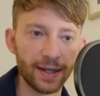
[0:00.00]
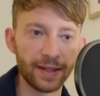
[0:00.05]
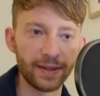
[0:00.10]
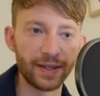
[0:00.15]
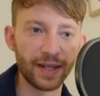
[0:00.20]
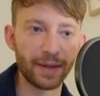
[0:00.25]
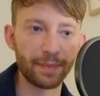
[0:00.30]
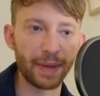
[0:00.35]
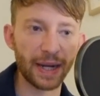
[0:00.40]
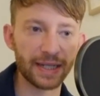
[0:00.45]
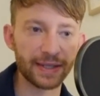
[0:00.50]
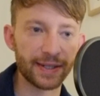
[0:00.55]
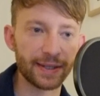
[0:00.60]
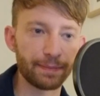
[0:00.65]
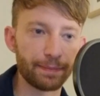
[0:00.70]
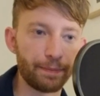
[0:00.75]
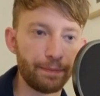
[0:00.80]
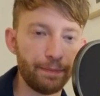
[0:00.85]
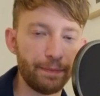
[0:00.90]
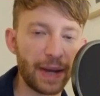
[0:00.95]
did a
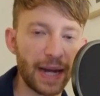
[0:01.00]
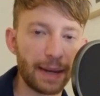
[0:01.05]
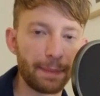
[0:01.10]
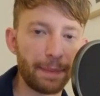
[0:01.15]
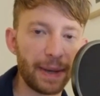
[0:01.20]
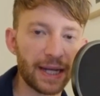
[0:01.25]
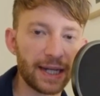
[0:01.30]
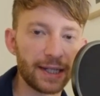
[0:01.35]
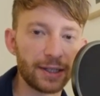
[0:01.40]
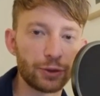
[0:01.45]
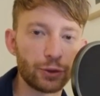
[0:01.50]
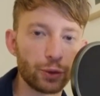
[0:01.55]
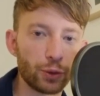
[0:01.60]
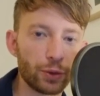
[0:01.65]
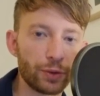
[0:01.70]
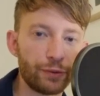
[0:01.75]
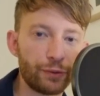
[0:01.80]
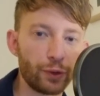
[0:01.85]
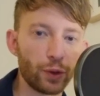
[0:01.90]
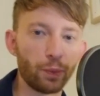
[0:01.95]
backpacking
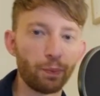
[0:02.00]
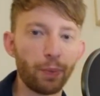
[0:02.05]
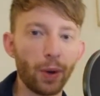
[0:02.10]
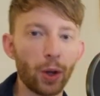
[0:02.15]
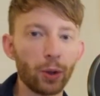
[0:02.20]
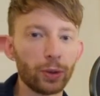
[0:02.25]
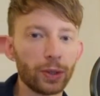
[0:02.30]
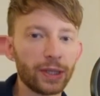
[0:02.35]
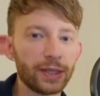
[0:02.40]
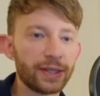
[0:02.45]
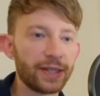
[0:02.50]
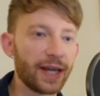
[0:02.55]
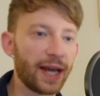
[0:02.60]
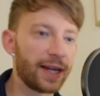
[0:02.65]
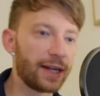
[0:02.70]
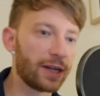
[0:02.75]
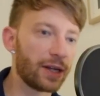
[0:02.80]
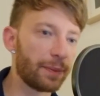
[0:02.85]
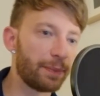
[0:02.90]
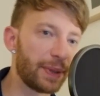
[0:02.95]
tour through Poland,
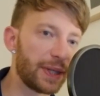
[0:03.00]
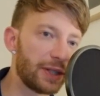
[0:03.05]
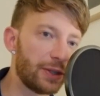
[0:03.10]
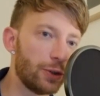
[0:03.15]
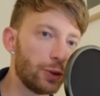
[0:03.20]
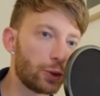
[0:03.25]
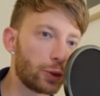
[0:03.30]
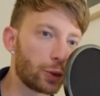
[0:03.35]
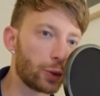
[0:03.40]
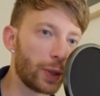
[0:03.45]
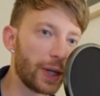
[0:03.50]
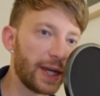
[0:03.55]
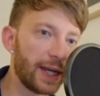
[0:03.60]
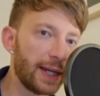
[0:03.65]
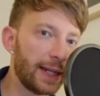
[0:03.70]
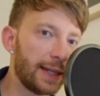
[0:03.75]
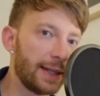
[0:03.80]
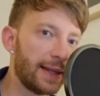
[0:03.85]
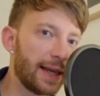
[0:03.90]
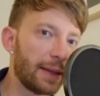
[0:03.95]
ended up in
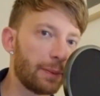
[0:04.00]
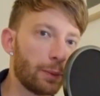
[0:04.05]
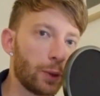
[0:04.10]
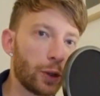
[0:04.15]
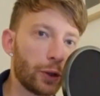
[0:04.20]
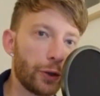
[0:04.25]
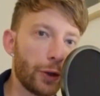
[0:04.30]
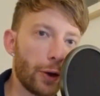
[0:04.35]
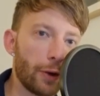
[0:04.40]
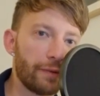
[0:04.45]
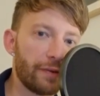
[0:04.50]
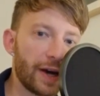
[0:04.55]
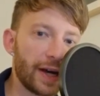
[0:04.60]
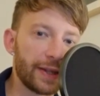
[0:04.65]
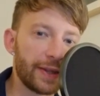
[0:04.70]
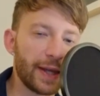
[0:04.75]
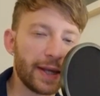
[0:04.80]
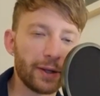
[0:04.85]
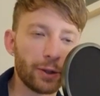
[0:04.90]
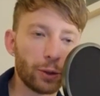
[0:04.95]
Ukraine, then Moldova,
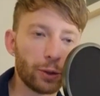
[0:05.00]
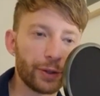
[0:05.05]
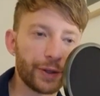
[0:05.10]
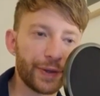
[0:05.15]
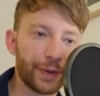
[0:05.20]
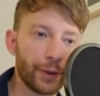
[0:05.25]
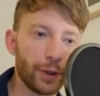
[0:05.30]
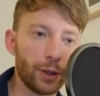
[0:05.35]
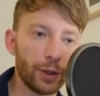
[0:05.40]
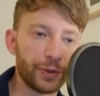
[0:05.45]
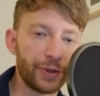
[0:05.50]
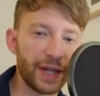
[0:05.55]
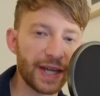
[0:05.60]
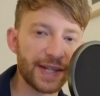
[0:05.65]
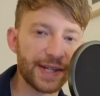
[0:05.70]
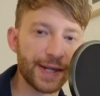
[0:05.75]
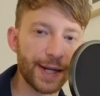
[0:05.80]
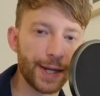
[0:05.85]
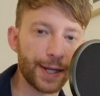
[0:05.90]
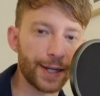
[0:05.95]
then
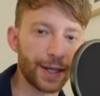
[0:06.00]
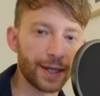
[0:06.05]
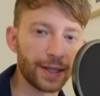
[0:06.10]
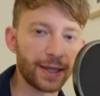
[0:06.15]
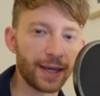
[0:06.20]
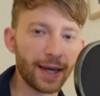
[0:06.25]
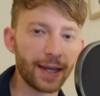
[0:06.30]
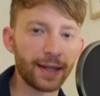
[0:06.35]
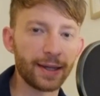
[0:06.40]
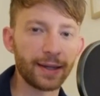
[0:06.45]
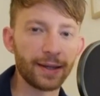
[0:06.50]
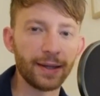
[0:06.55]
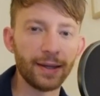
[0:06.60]
Odessa again,